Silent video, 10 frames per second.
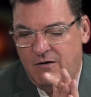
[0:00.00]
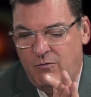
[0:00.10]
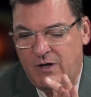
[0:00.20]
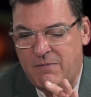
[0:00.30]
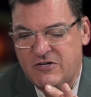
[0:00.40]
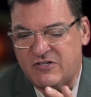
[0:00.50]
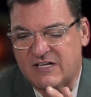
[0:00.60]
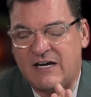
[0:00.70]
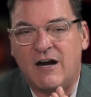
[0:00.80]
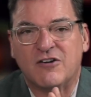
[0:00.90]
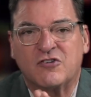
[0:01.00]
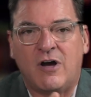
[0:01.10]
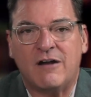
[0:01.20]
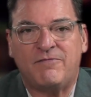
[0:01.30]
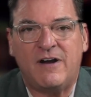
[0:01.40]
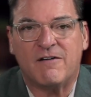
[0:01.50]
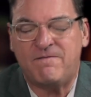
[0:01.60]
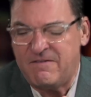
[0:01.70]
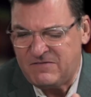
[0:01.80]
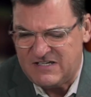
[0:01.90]
Well, a bunch of the cars caught fire.
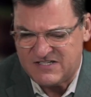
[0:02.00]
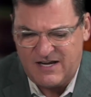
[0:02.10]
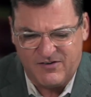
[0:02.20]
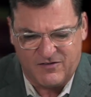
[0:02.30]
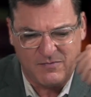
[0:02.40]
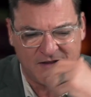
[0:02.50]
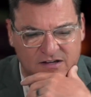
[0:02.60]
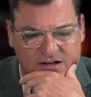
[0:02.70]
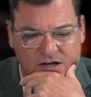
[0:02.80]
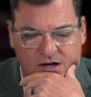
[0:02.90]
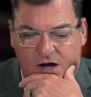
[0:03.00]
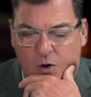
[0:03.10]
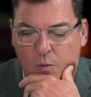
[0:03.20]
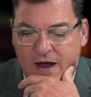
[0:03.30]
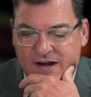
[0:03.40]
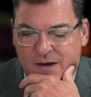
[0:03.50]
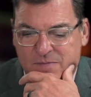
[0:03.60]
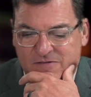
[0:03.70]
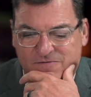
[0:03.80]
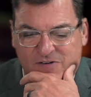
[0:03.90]
57 of them, I think. All went
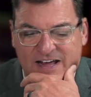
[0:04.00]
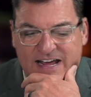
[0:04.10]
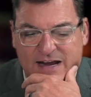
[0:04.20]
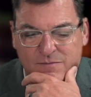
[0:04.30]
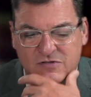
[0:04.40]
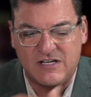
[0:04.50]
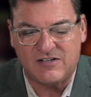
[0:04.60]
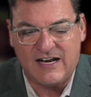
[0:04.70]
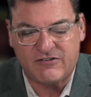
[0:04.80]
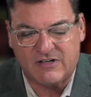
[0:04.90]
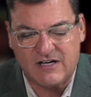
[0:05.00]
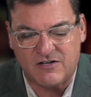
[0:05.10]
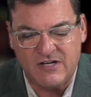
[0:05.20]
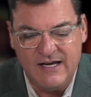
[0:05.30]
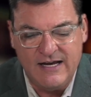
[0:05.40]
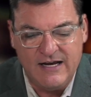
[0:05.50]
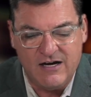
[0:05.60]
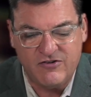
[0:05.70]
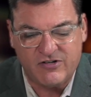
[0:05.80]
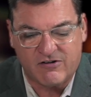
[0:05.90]
up in flames, these electric cars.
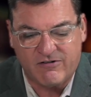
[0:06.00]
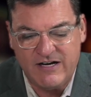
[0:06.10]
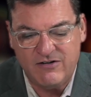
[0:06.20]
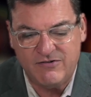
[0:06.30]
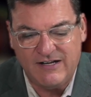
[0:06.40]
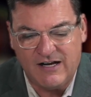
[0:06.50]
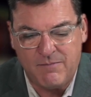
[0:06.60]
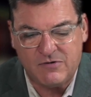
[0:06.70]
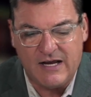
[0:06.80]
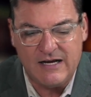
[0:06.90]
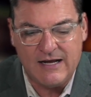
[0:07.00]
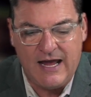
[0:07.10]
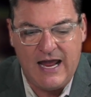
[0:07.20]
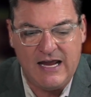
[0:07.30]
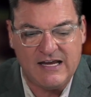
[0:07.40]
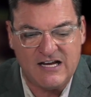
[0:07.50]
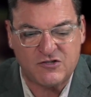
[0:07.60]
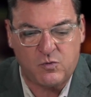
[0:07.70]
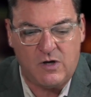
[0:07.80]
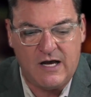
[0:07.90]
Here's your Green New Deal update. Hey,
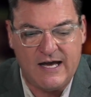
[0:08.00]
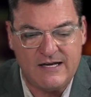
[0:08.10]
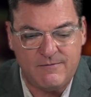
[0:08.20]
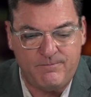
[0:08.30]
guess what?